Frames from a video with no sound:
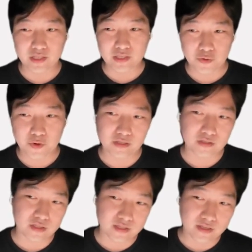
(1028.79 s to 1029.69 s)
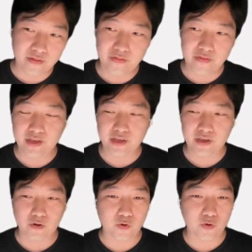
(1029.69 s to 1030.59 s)
integrate the design
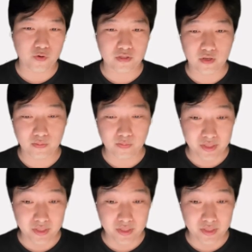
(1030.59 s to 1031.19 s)
thinking across the